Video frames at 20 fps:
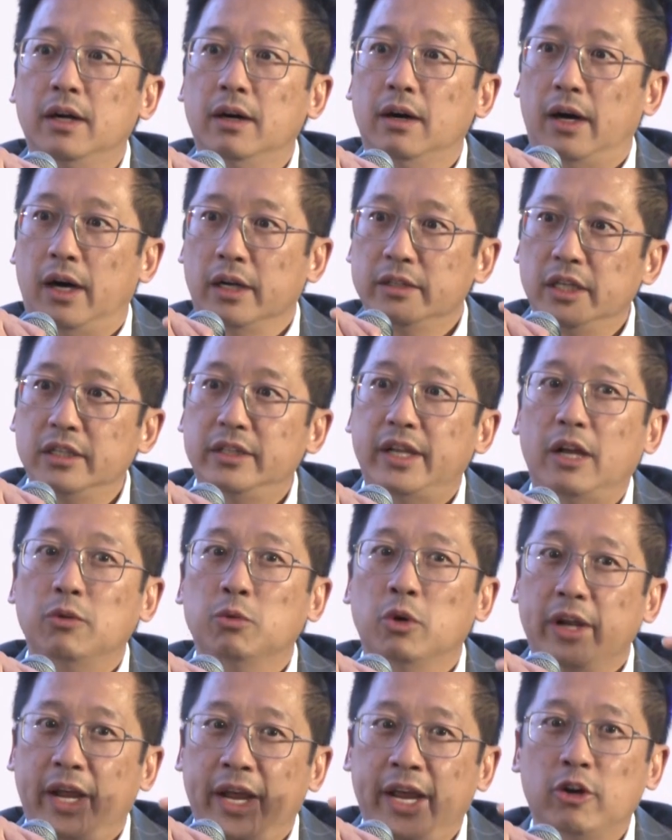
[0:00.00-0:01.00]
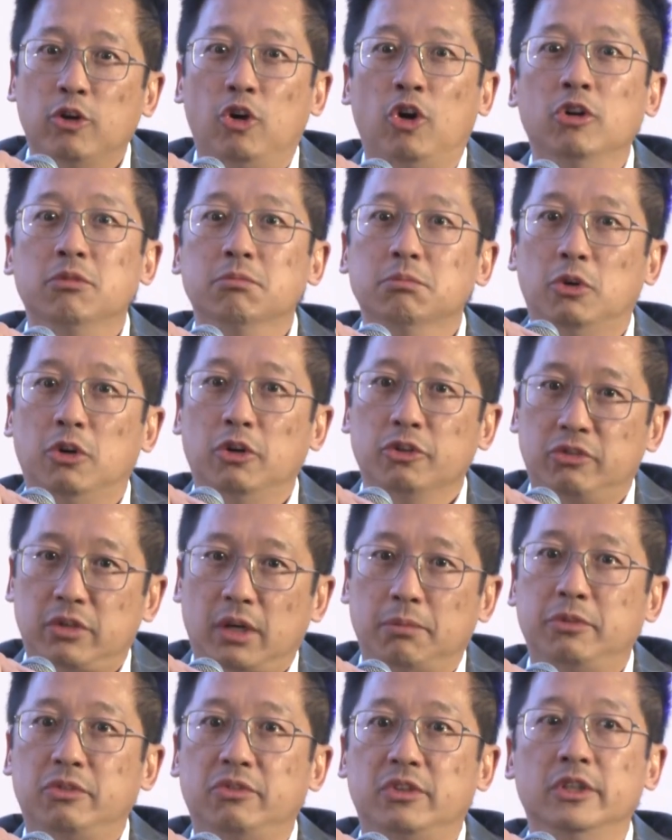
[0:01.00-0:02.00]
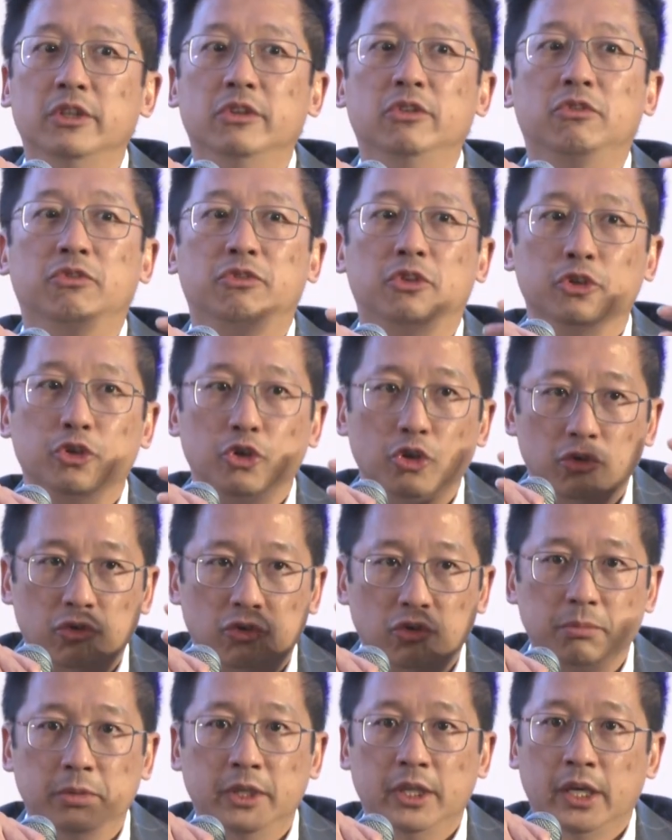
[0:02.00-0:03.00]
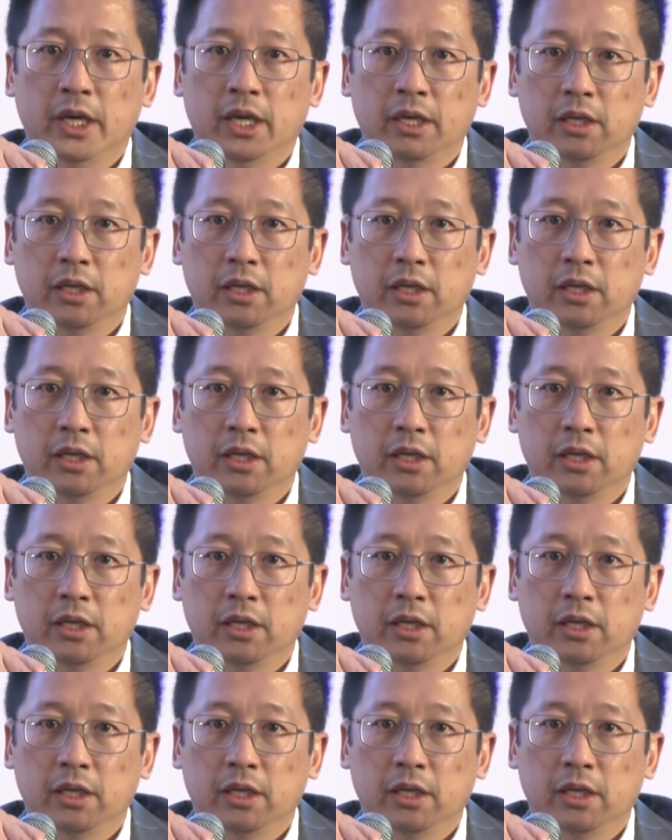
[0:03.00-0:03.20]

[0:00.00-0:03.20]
I think that will add on more substance for you to be